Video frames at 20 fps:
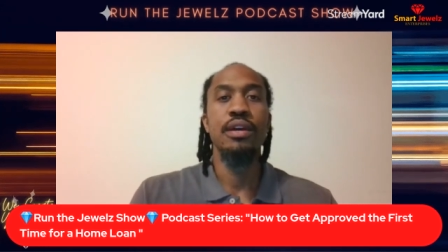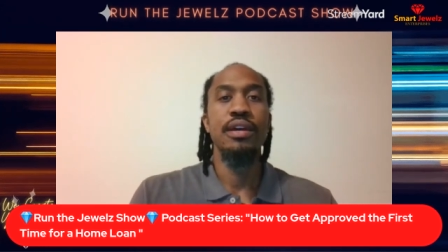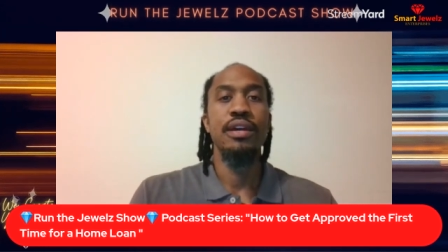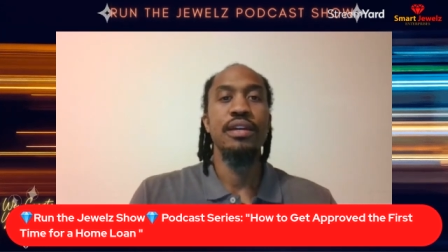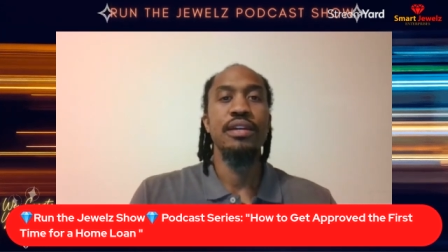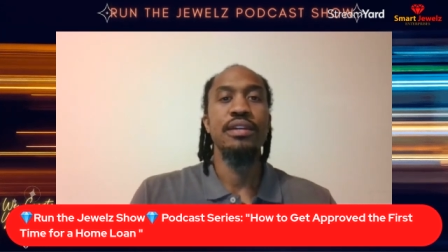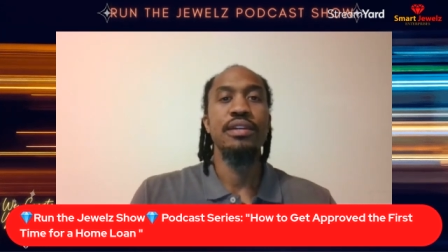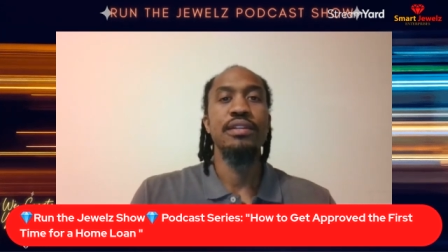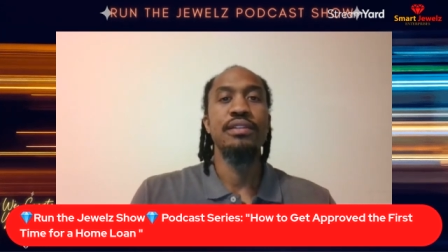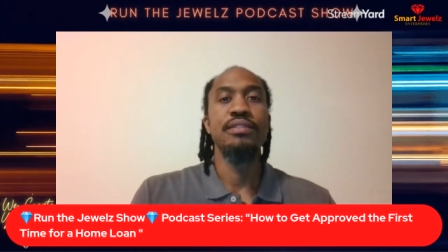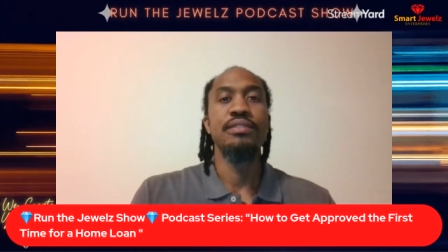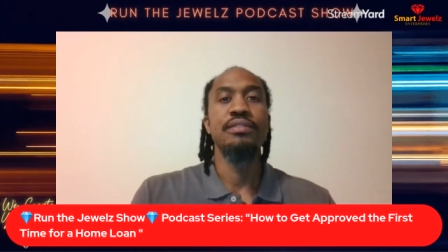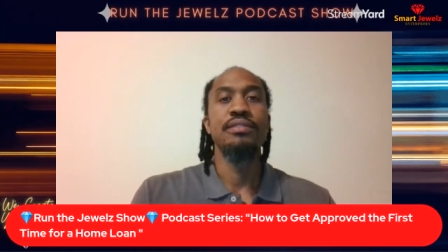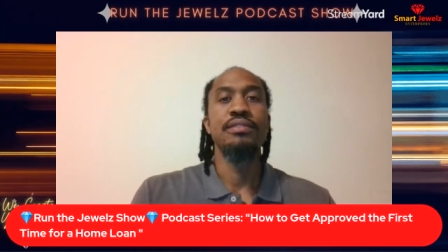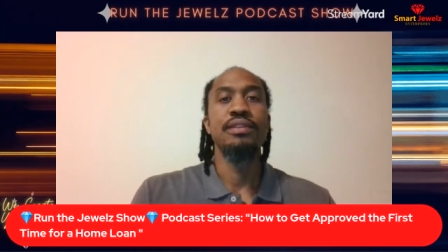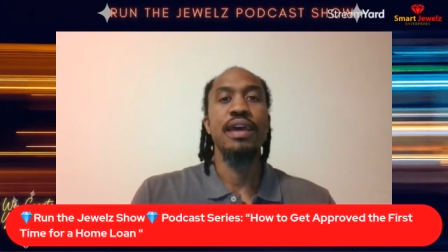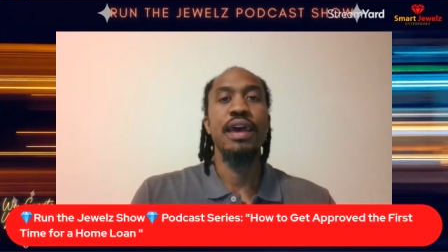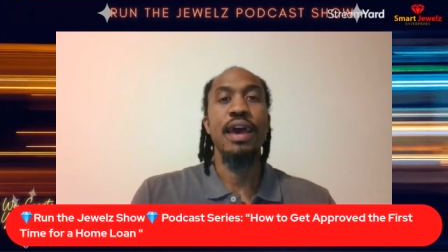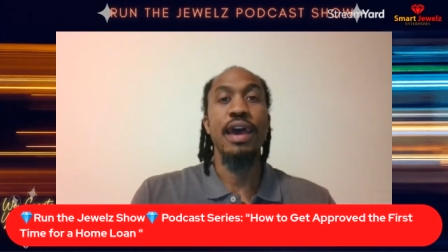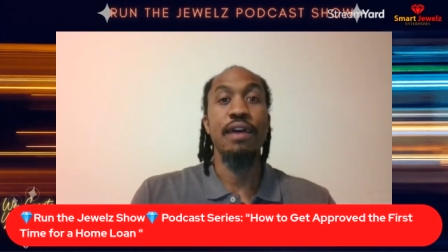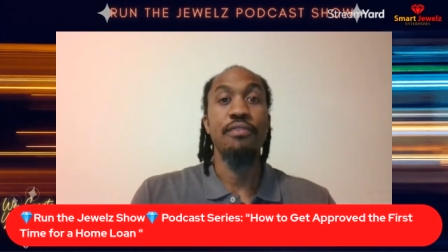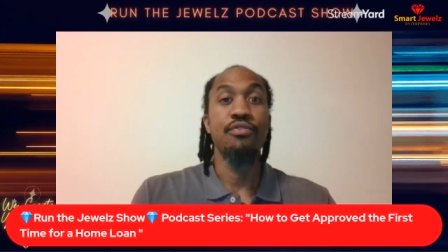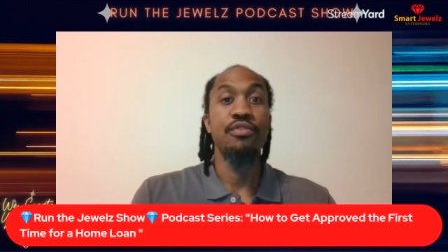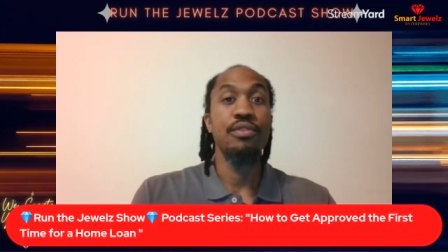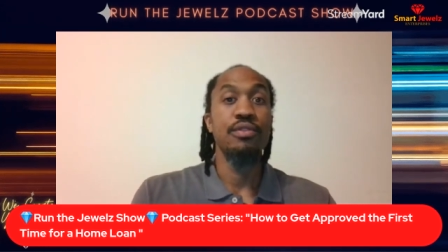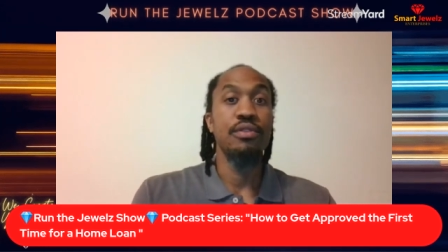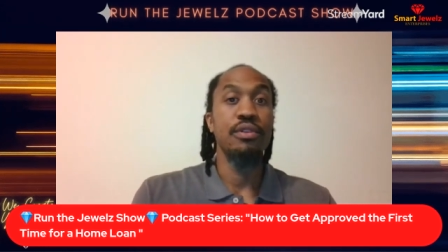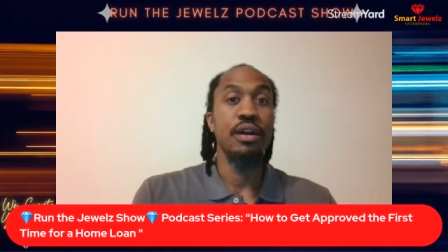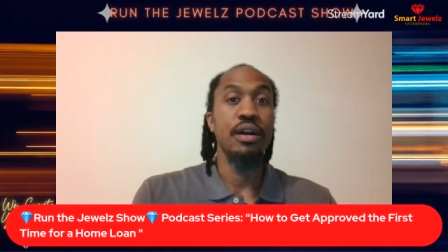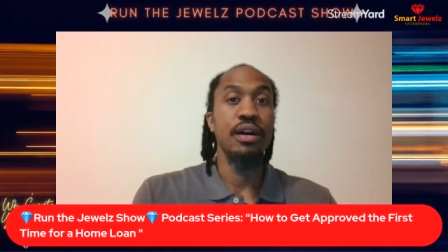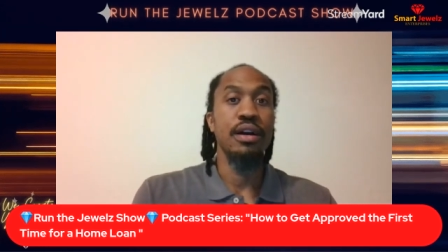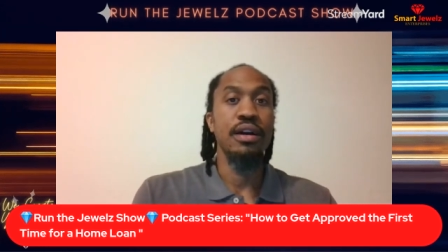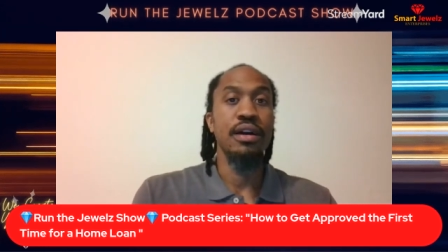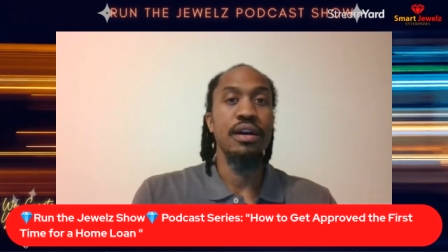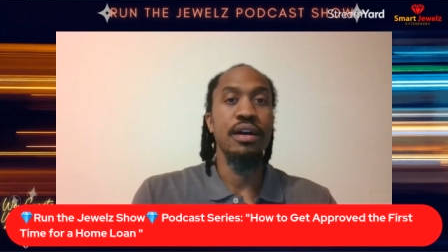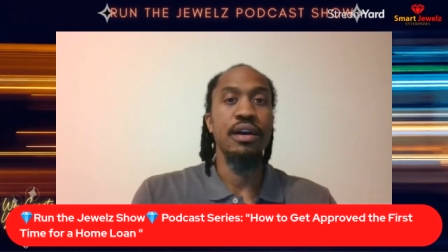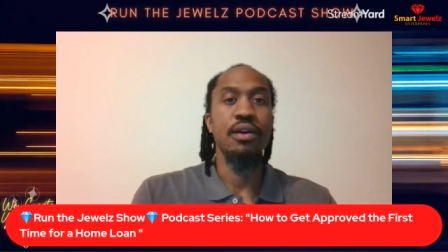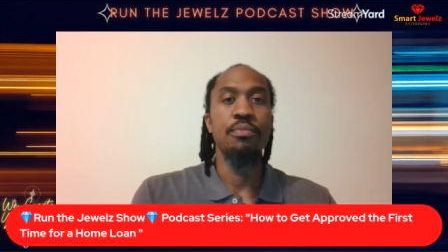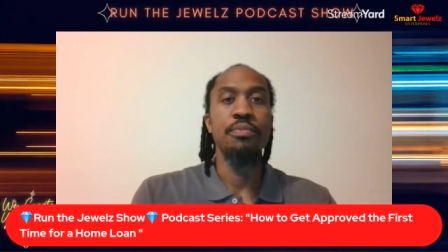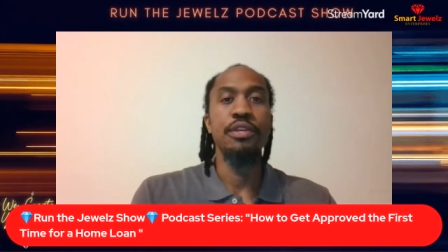And after
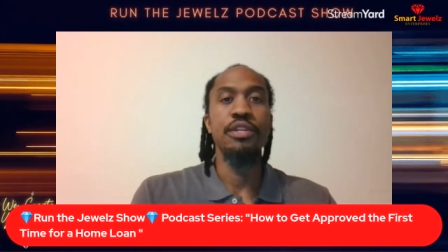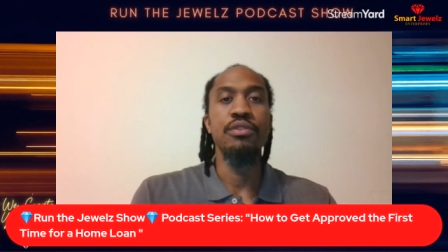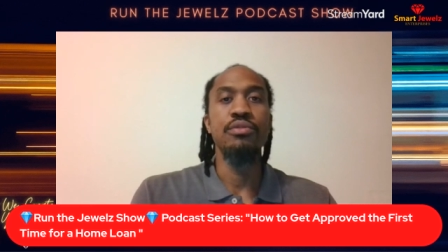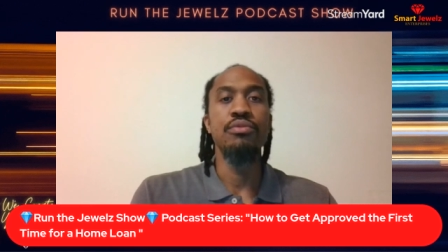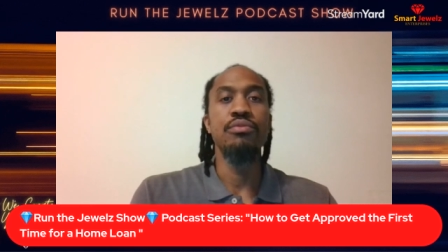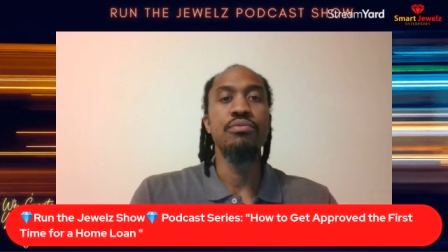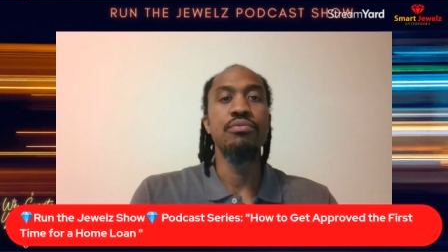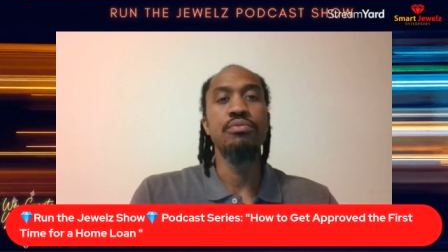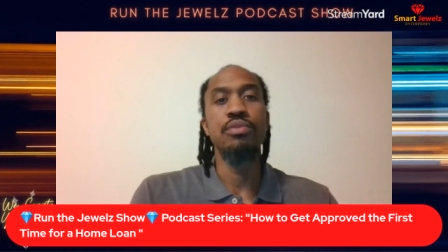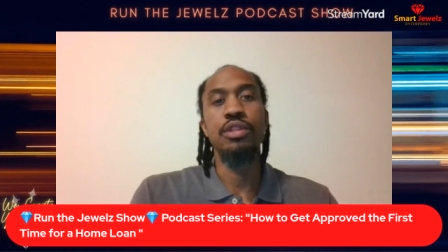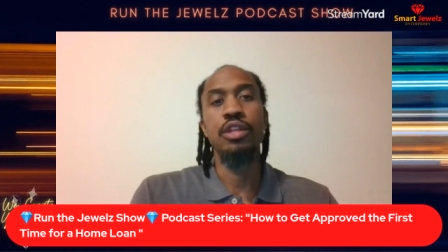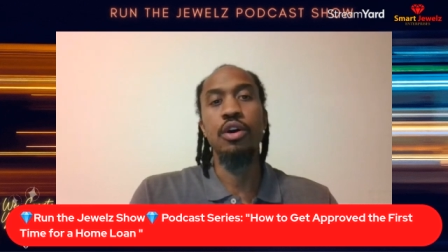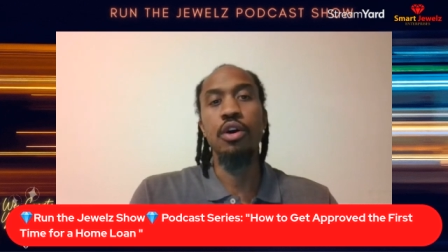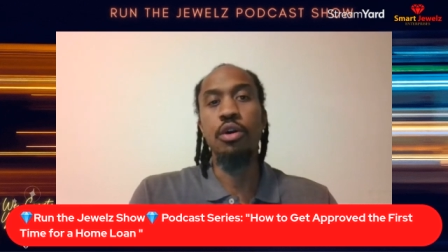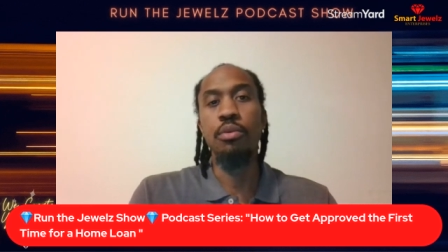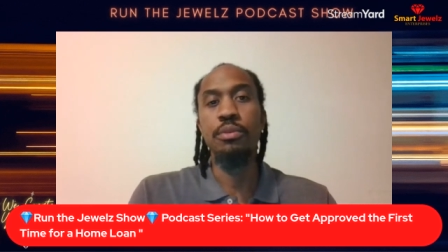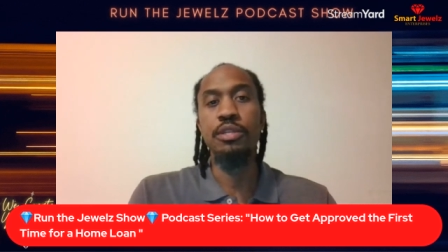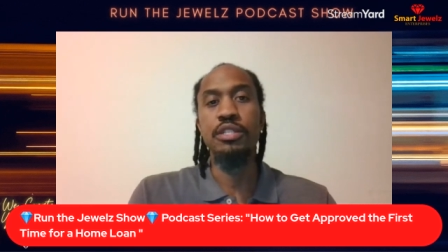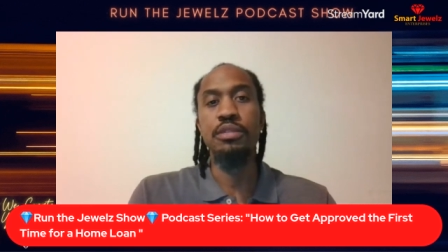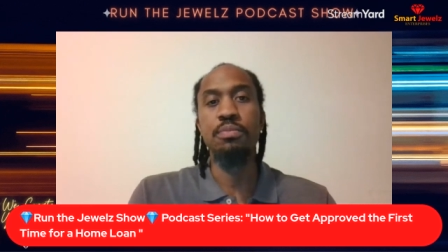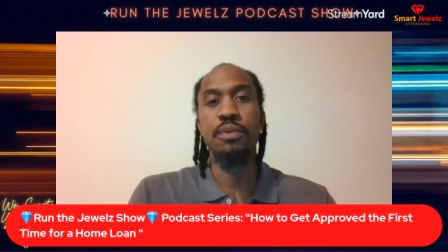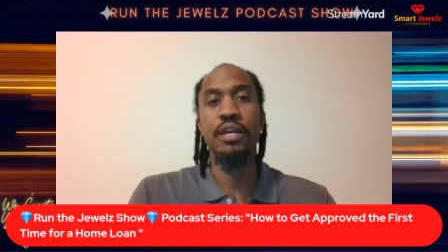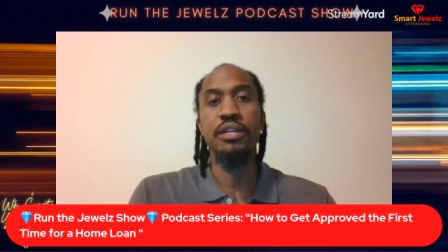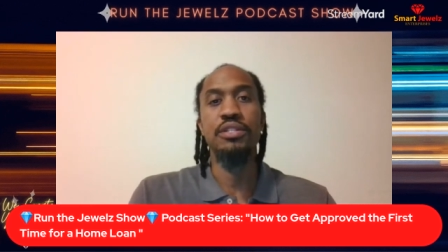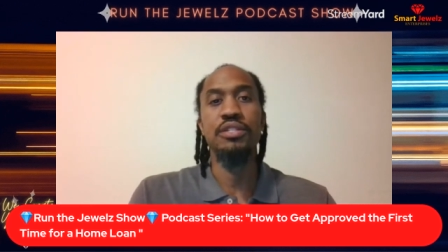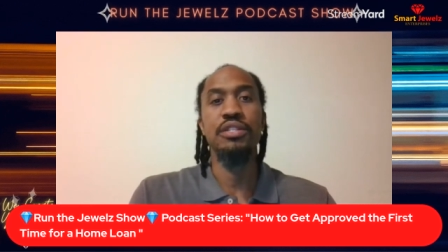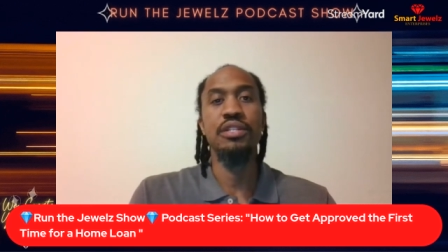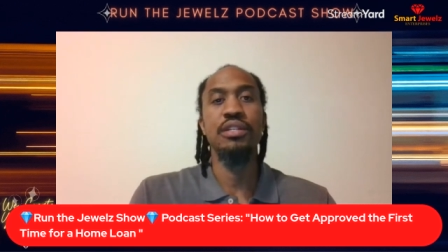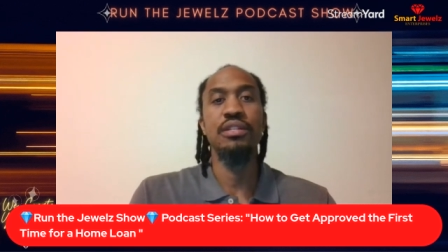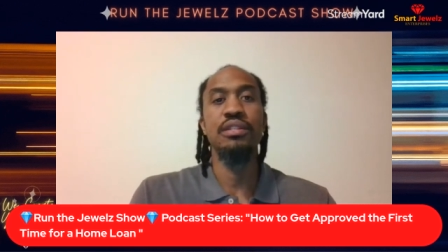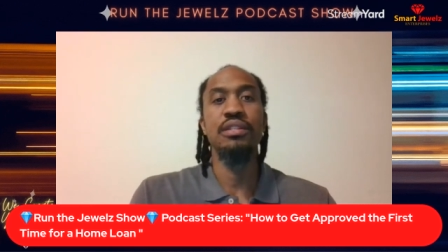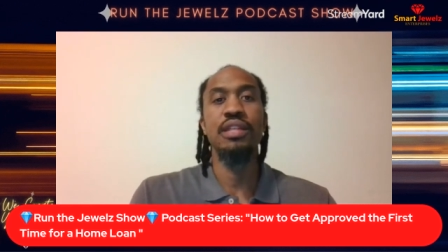helping you with the home inspection,